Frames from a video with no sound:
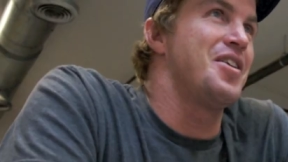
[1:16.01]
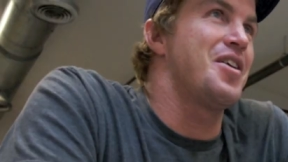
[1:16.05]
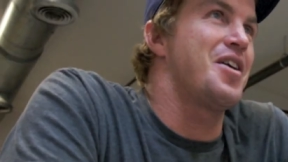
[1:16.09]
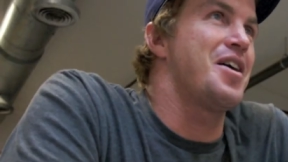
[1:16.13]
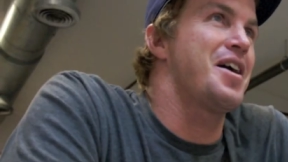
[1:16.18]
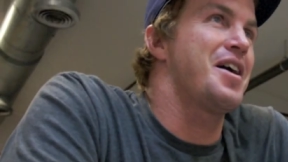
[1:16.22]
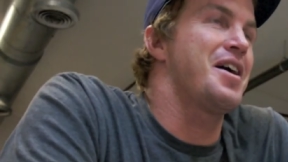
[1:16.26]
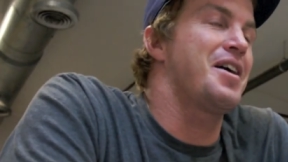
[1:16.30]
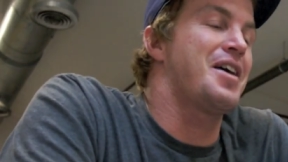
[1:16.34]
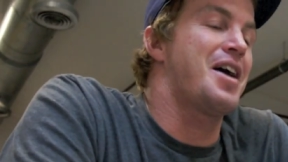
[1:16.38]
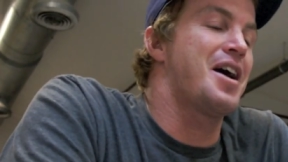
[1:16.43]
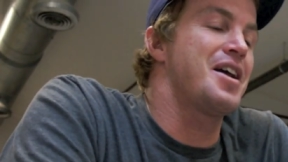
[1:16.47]
no,
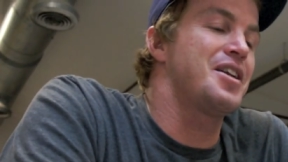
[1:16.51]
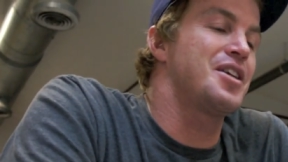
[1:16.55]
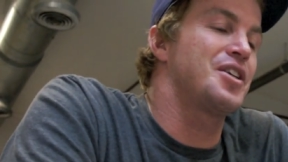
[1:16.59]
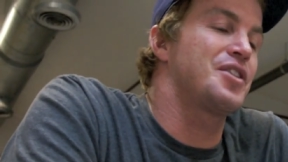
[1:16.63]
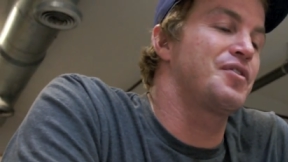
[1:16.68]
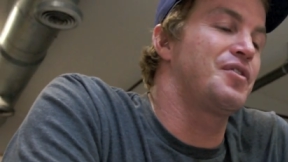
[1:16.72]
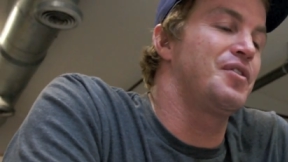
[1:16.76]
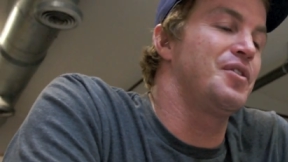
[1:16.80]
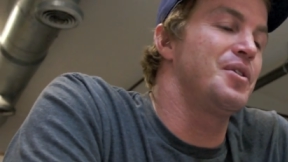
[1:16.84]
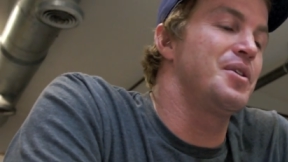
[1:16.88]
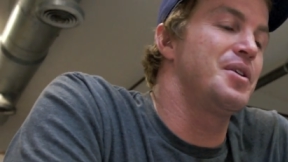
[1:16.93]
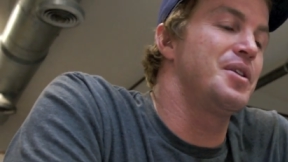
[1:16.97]
I, I, just
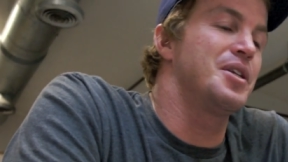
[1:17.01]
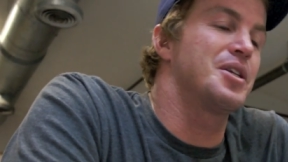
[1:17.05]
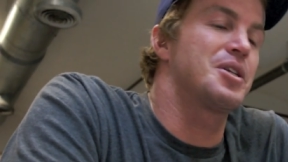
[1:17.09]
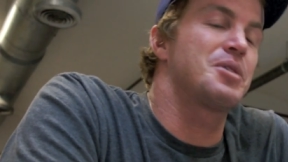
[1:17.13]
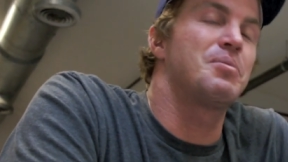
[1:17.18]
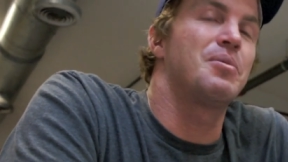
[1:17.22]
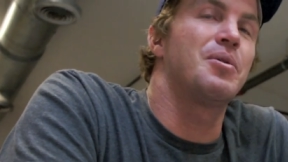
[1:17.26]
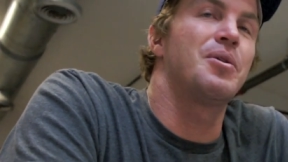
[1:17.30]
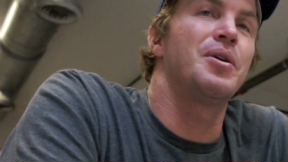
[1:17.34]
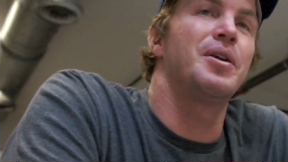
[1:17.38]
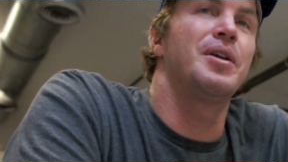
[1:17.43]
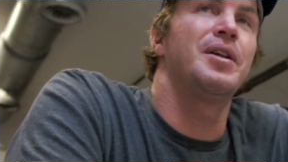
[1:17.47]
flew in this
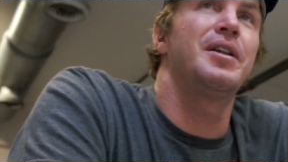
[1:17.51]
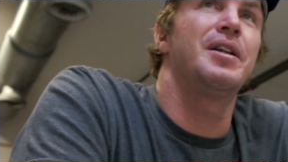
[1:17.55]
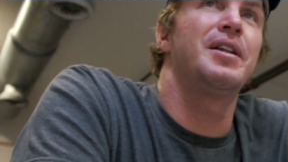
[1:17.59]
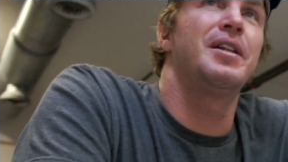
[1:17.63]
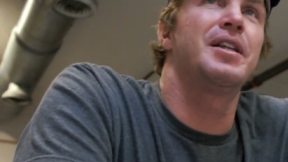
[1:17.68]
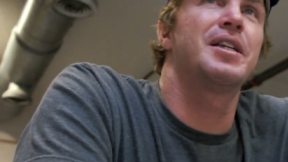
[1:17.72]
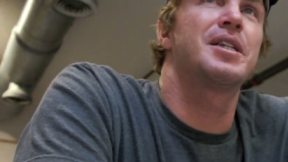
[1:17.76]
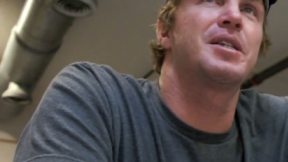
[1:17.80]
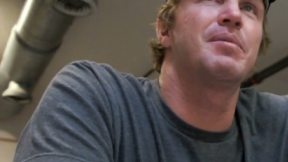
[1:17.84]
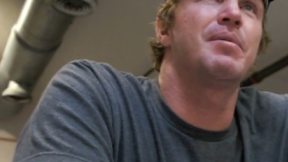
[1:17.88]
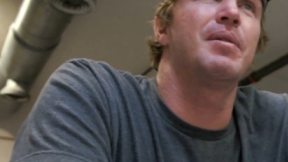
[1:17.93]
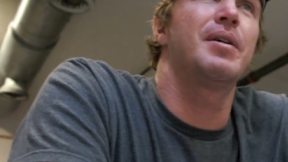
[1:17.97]
morning and
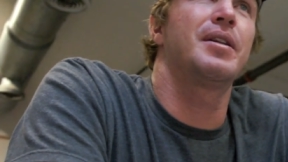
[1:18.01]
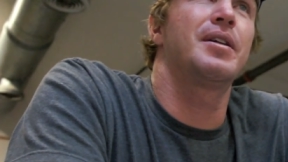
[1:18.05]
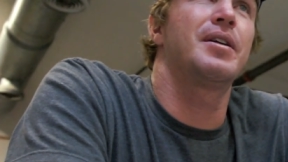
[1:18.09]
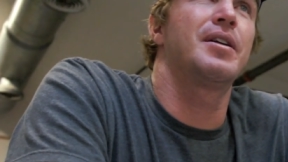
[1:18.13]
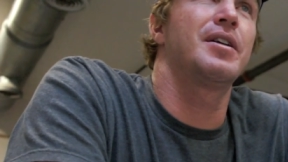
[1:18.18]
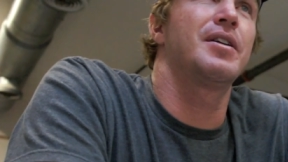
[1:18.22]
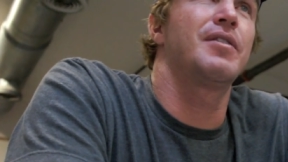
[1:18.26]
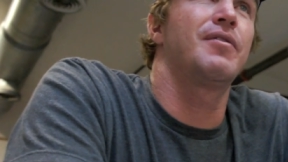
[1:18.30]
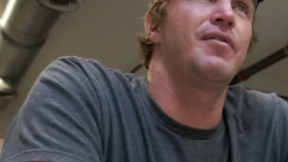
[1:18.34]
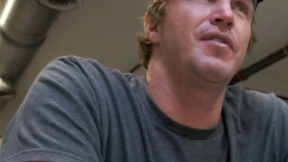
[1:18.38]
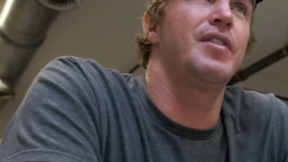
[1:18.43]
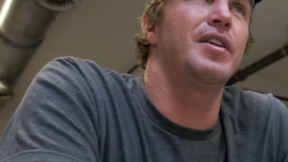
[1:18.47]
this is about
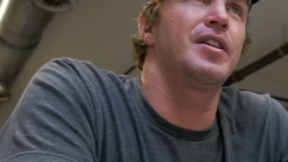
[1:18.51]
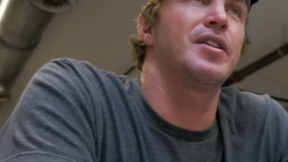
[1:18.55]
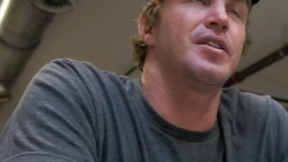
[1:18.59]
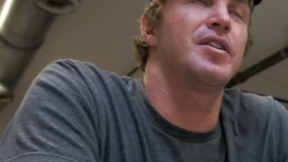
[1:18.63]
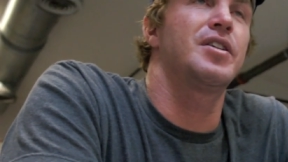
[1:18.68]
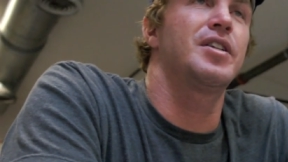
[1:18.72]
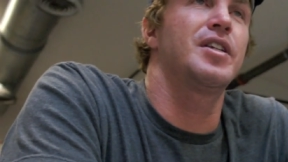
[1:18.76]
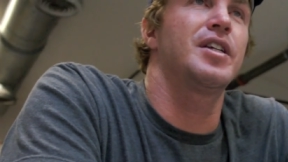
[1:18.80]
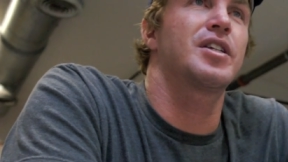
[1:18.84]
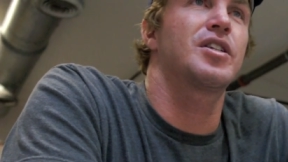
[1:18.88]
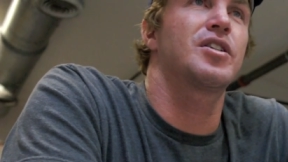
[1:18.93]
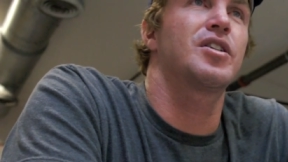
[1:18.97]
our fifth or
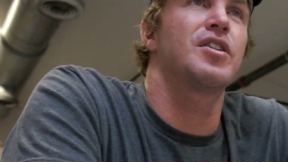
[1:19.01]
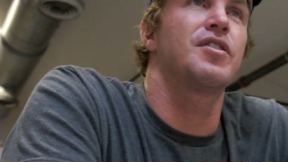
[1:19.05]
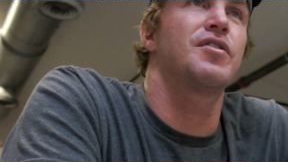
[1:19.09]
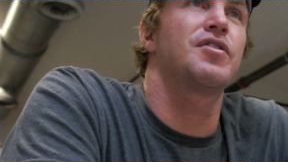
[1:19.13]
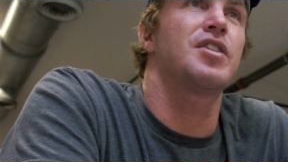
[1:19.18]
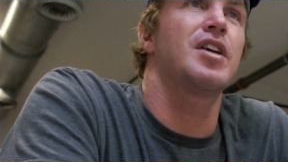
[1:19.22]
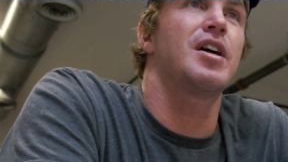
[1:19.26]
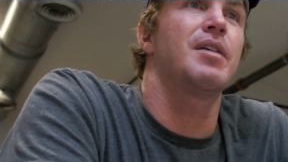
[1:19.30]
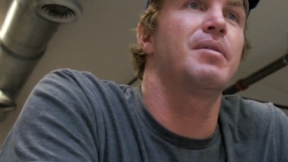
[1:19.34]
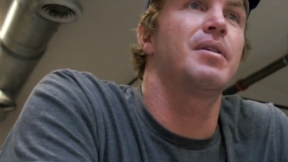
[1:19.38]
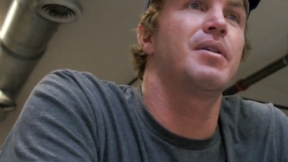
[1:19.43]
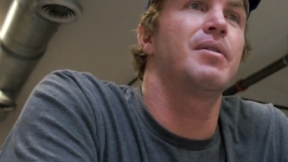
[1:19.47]
sixth surf
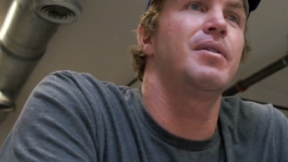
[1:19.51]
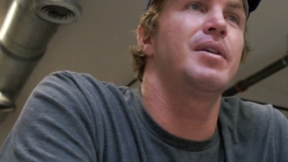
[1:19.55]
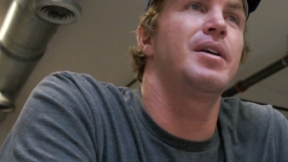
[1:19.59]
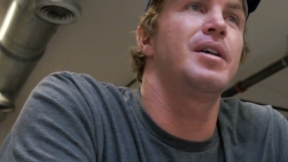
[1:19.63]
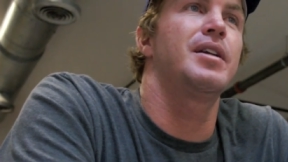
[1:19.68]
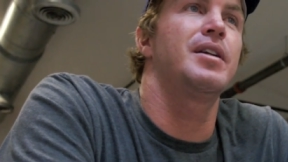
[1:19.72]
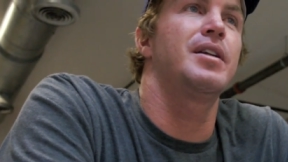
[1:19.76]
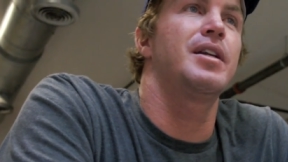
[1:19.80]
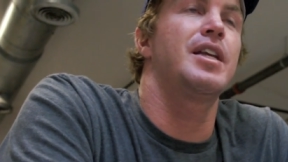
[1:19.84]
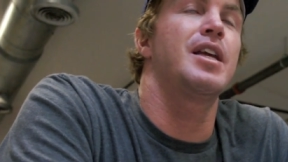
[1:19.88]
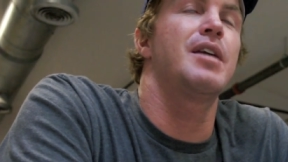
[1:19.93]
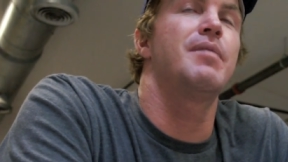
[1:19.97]
shop that we
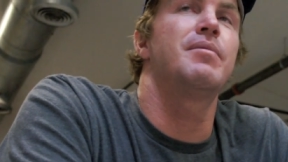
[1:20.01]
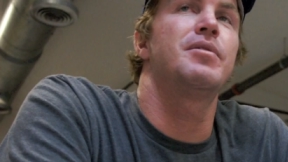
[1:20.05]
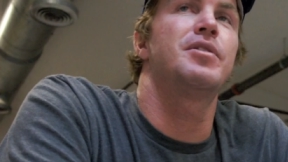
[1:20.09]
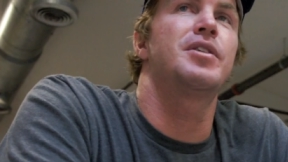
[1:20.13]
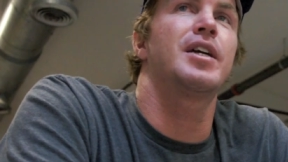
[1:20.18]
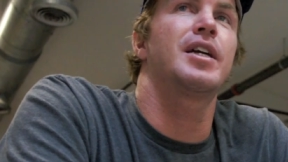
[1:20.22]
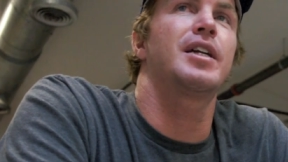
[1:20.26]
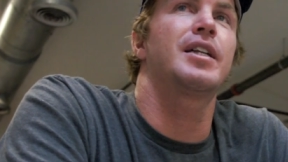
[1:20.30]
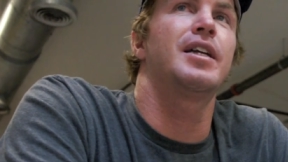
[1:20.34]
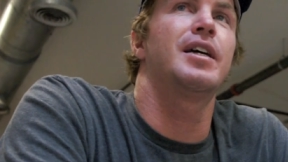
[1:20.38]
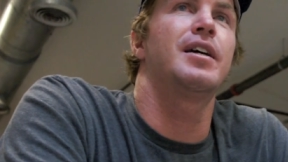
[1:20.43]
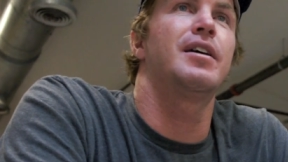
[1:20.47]
came and
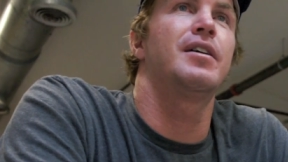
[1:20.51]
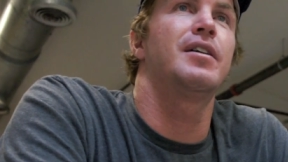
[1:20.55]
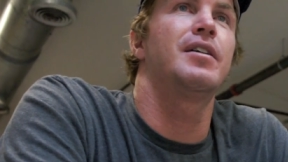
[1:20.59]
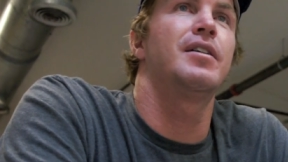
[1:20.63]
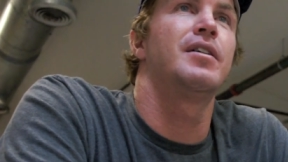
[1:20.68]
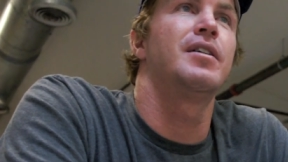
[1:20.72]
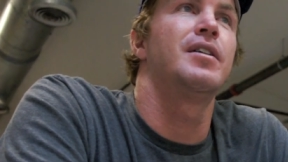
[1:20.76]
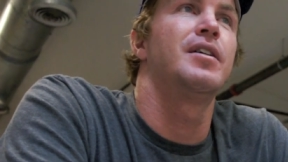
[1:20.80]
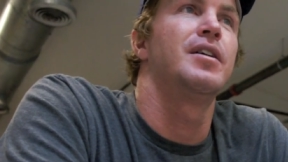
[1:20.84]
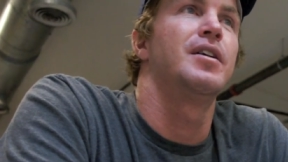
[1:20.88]
checked out.